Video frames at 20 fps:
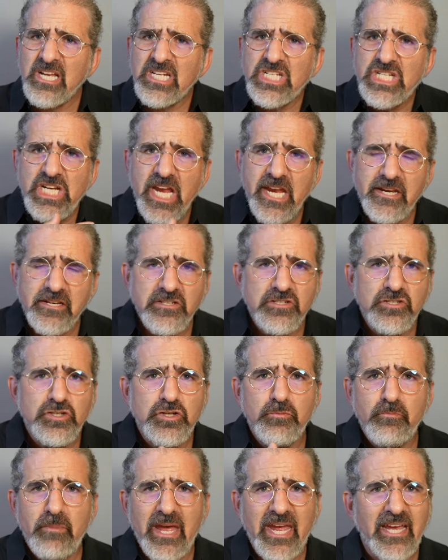changes you
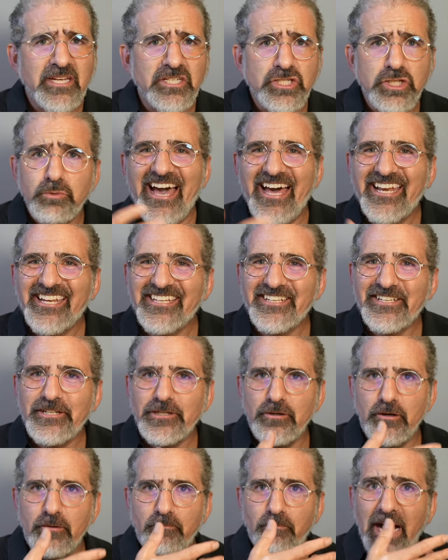make as you edit
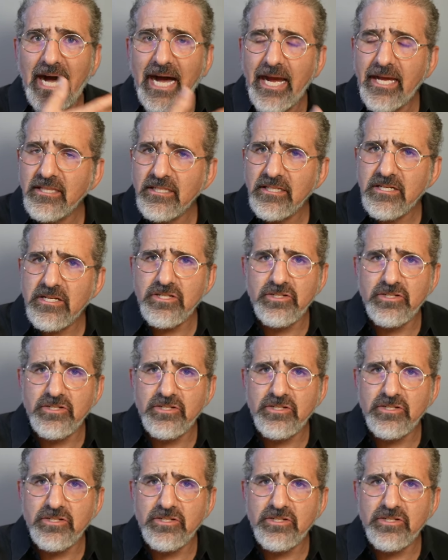your pilot